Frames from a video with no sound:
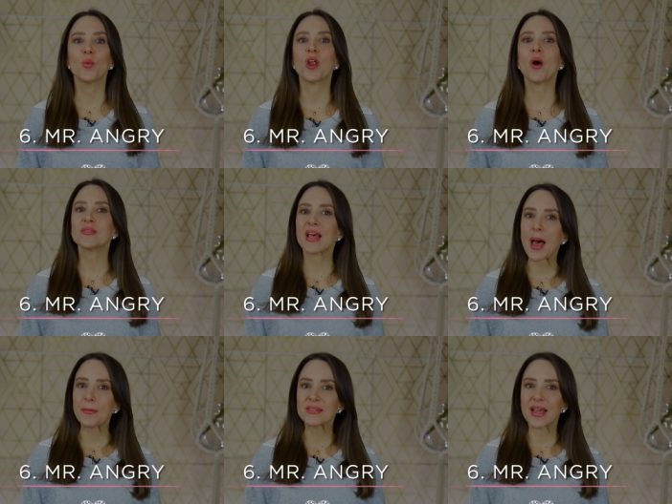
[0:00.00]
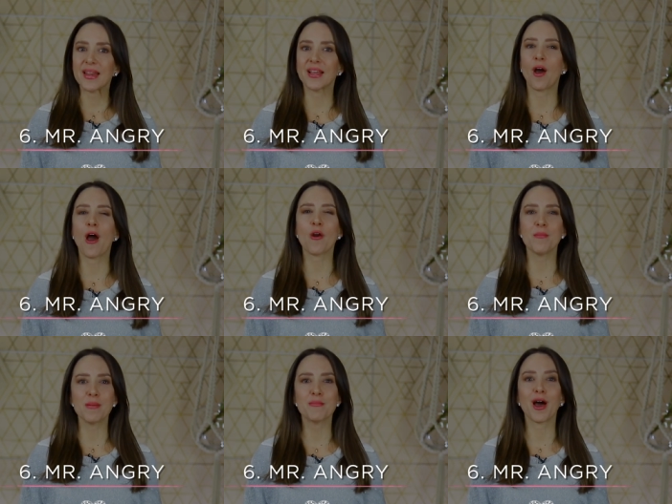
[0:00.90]
When I was app dating, I
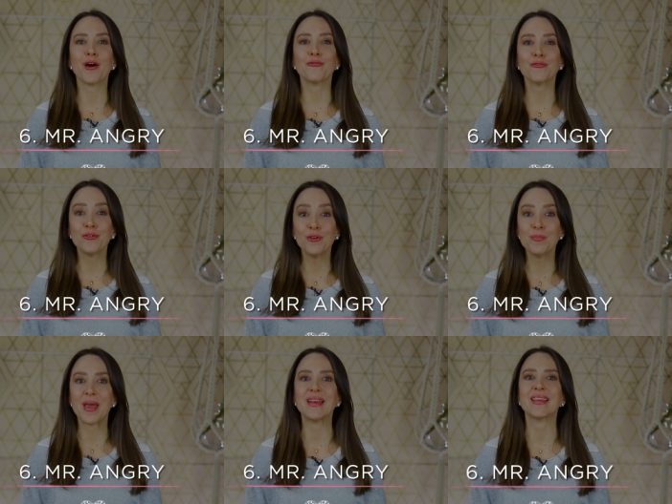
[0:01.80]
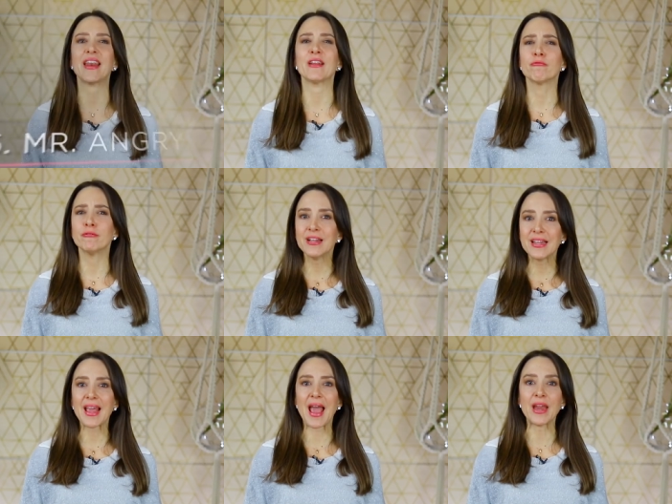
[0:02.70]
remember a few men getting
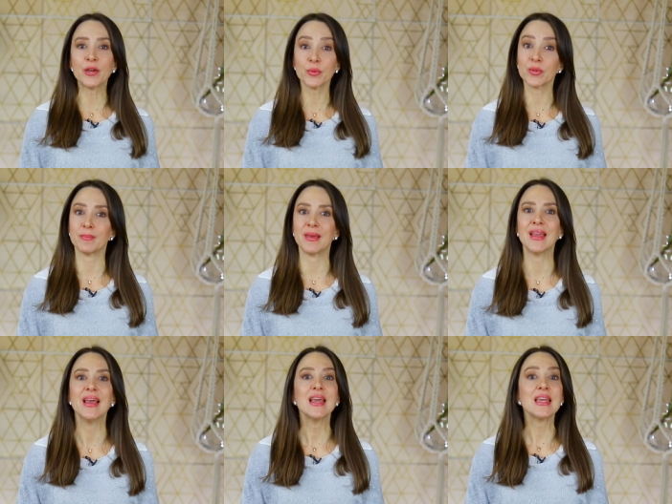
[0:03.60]
really angry with me